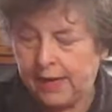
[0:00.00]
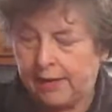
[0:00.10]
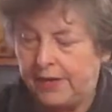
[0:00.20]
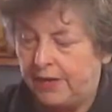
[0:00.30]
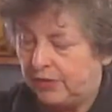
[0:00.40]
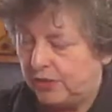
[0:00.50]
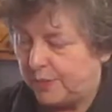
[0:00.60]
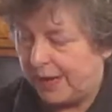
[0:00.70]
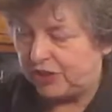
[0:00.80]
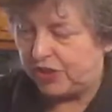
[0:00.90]
Now here's
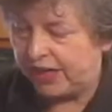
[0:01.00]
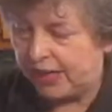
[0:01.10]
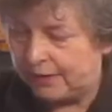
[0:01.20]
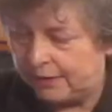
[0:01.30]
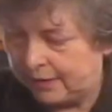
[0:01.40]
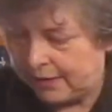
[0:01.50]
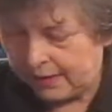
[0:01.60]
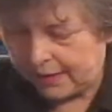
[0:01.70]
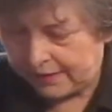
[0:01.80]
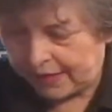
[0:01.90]
my chicken.
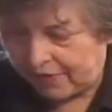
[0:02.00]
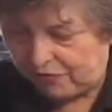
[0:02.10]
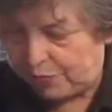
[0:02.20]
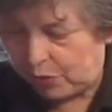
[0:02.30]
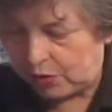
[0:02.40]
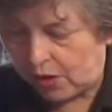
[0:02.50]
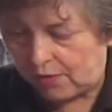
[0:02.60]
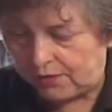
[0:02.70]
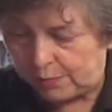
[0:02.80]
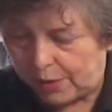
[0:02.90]
that I've pulled
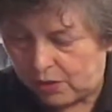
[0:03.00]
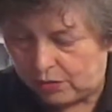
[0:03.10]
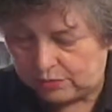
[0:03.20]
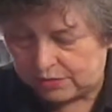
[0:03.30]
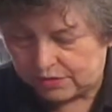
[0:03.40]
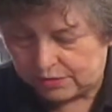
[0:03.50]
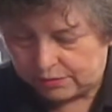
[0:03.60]
off the bones.